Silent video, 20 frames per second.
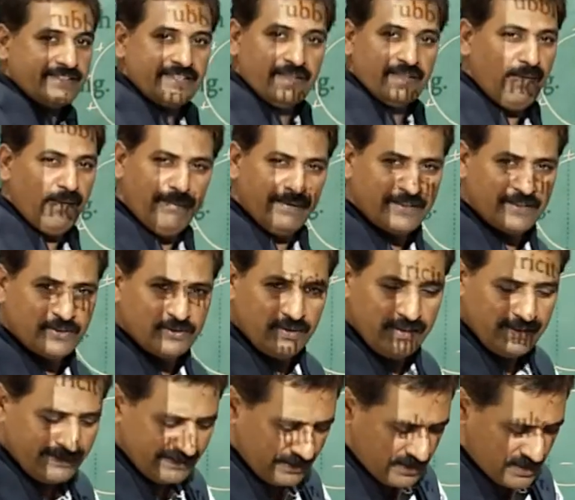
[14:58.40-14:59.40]
Remember
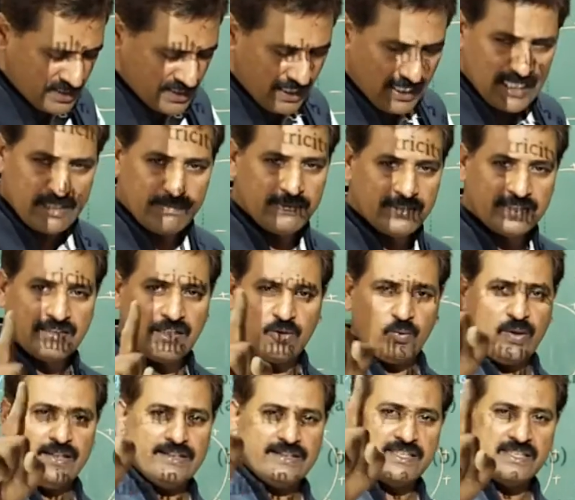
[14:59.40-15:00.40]
students, charge means not
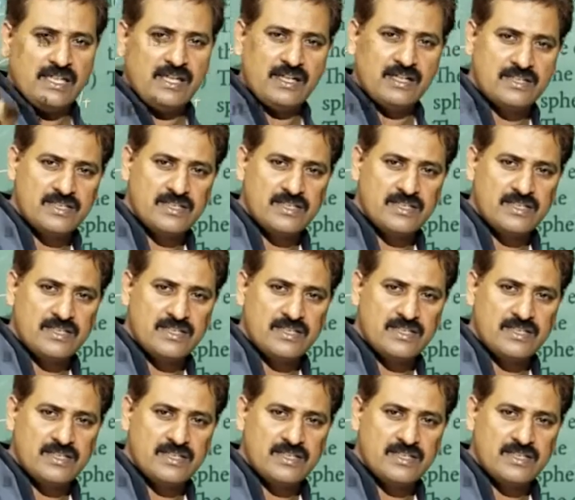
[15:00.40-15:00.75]
one charge.